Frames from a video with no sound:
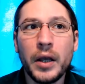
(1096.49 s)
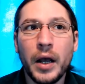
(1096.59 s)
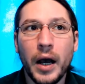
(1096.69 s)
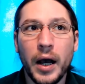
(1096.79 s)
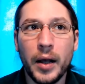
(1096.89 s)

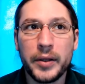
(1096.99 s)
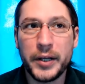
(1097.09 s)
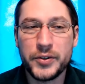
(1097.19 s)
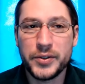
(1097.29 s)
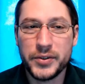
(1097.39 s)
the
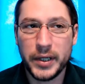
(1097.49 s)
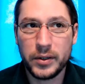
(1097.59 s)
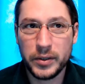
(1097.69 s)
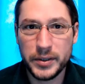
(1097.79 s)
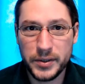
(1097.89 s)
nitrogen
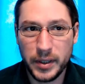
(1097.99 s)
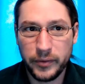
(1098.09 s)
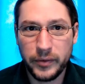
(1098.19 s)
cycle and stuff,